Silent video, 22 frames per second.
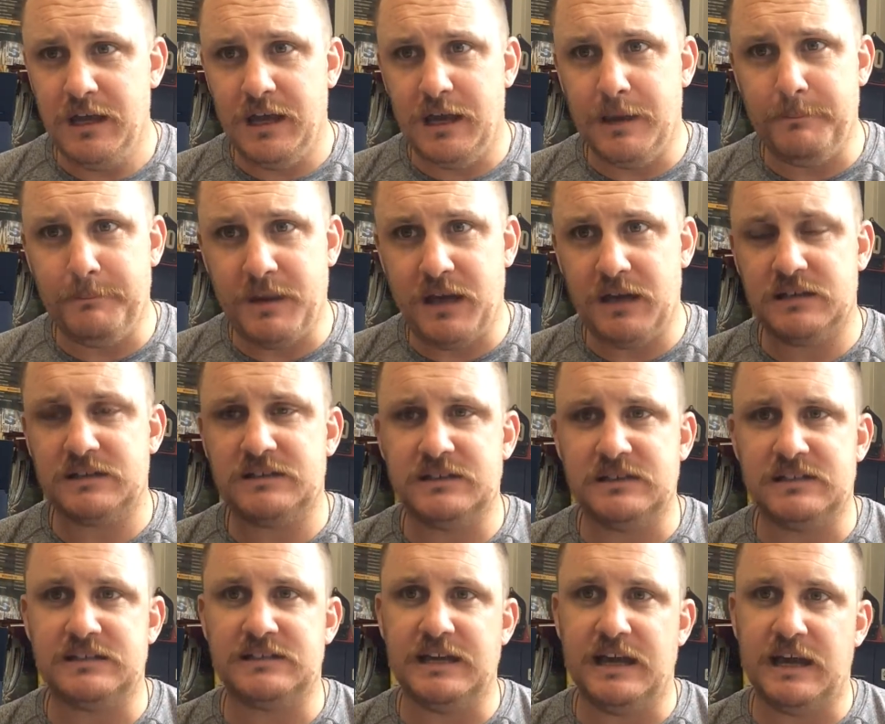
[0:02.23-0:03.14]
it marks
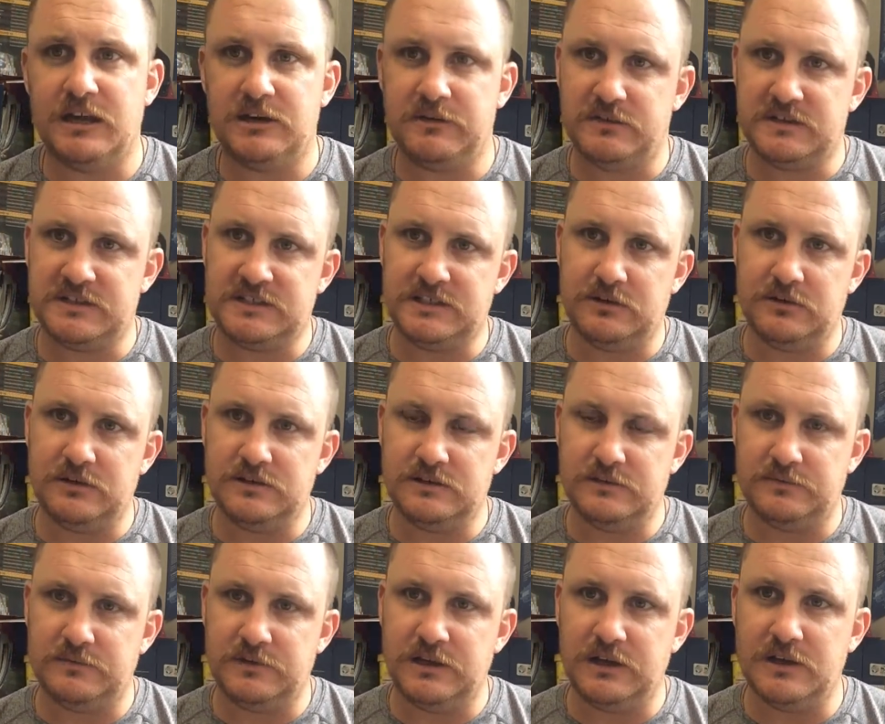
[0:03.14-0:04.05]
the start of a series
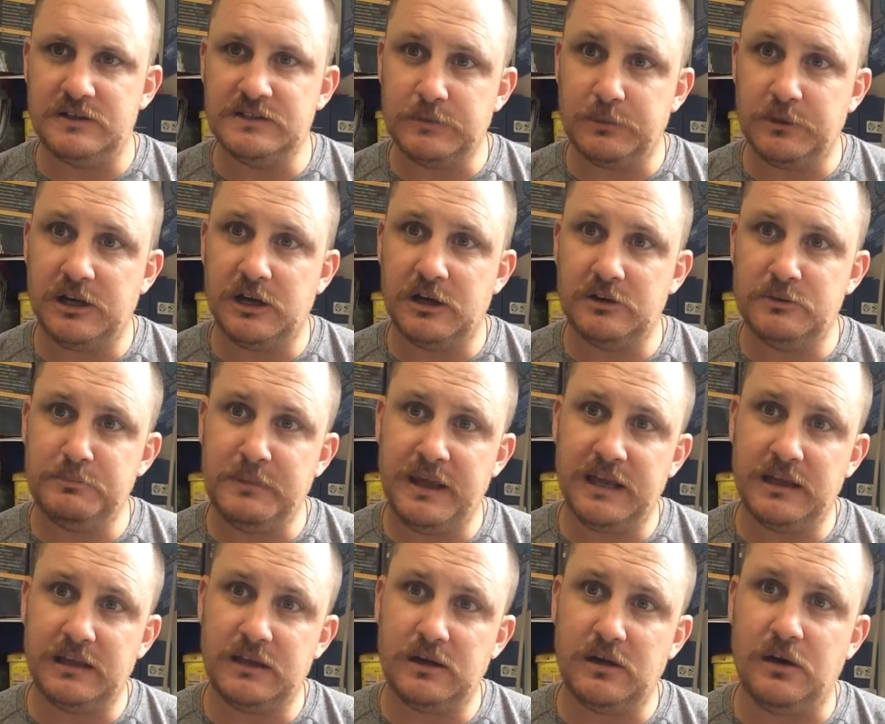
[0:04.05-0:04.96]
of videos that we're going to
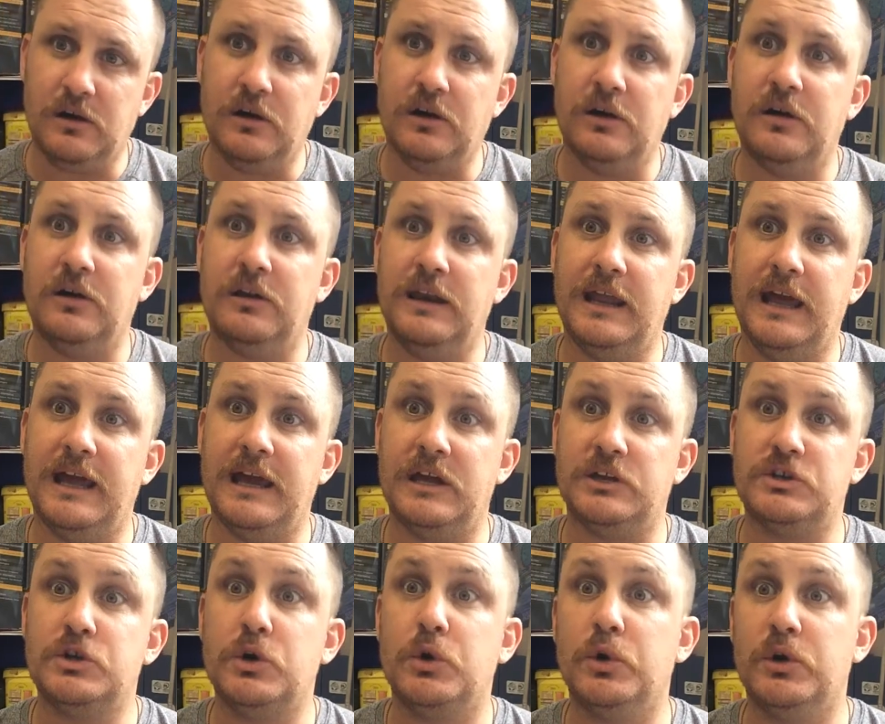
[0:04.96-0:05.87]
make on
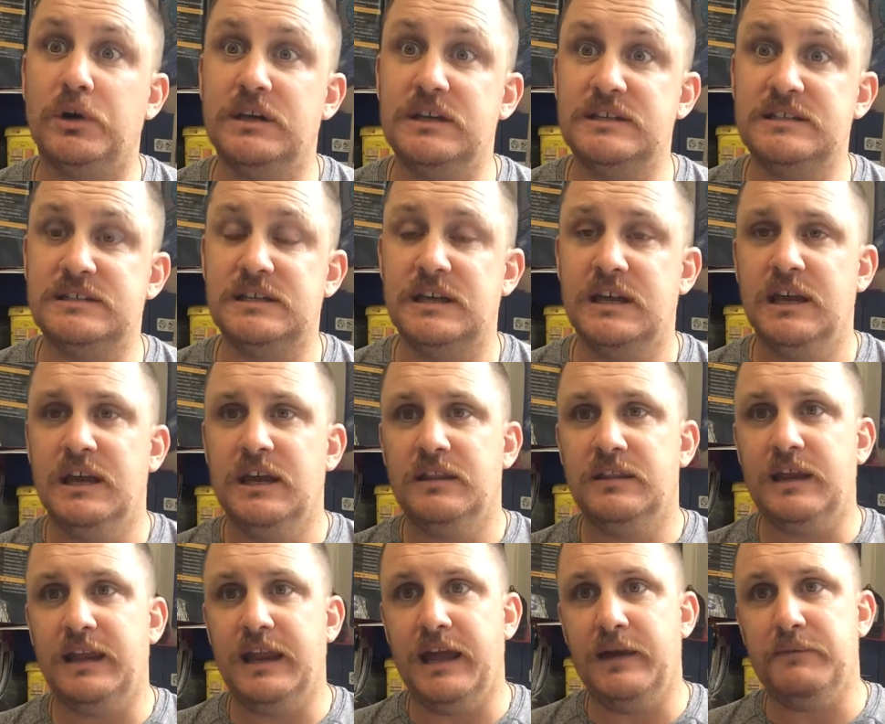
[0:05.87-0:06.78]
toys
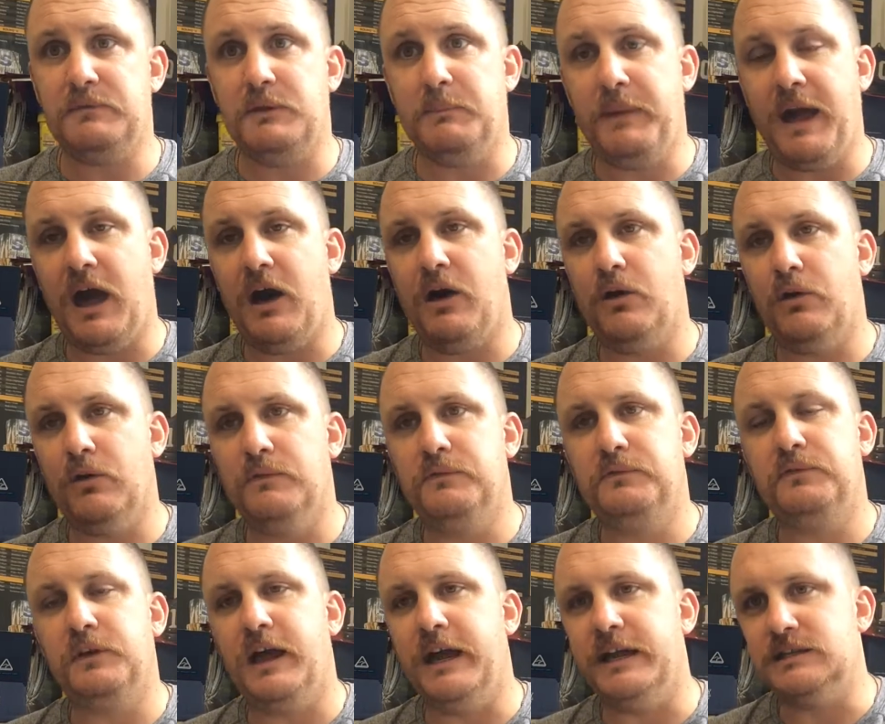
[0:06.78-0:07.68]
that have the power of
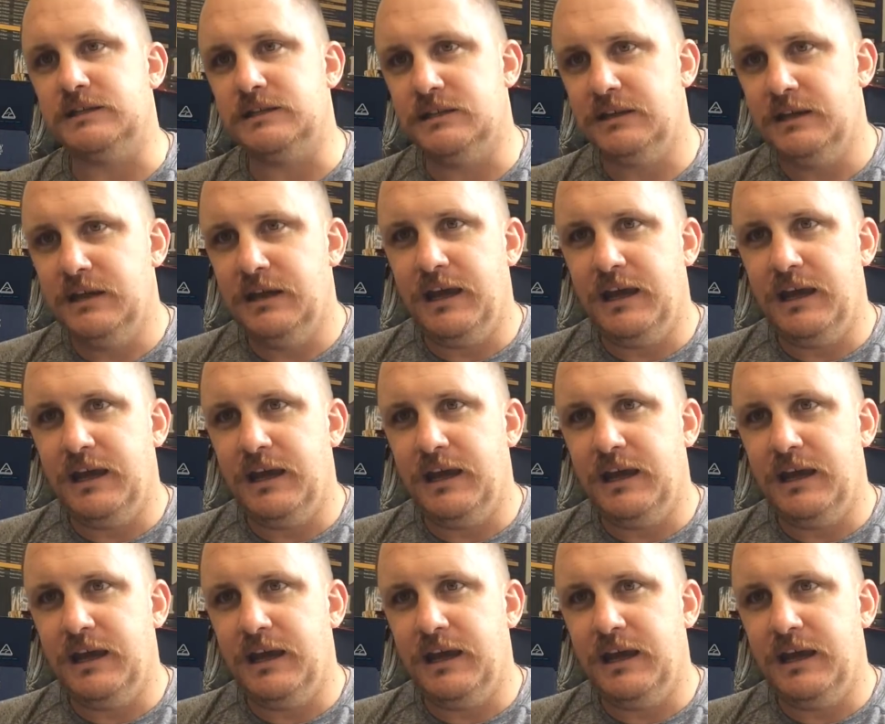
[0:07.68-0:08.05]
flight.